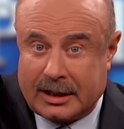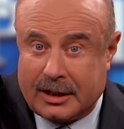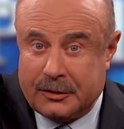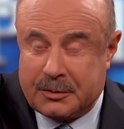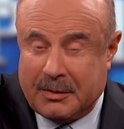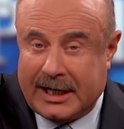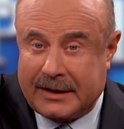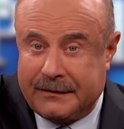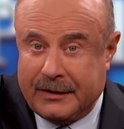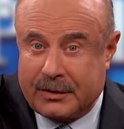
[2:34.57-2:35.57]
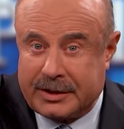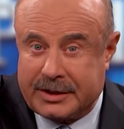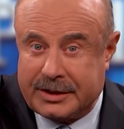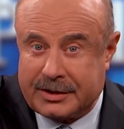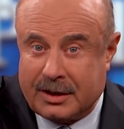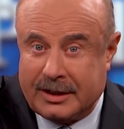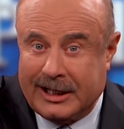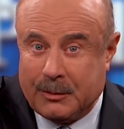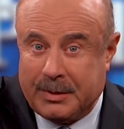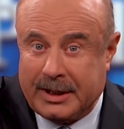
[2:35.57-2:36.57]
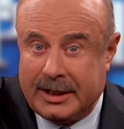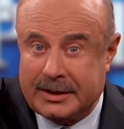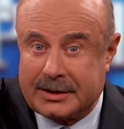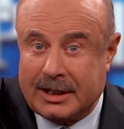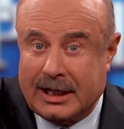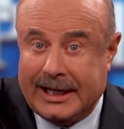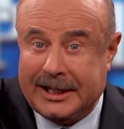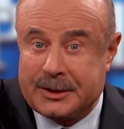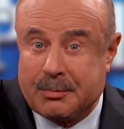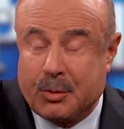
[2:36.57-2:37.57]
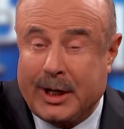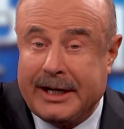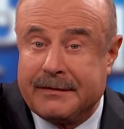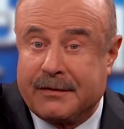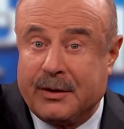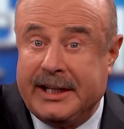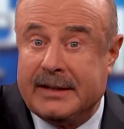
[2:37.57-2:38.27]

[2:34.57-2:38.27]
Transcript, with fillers: Coach Mike focuses on helping his clients break free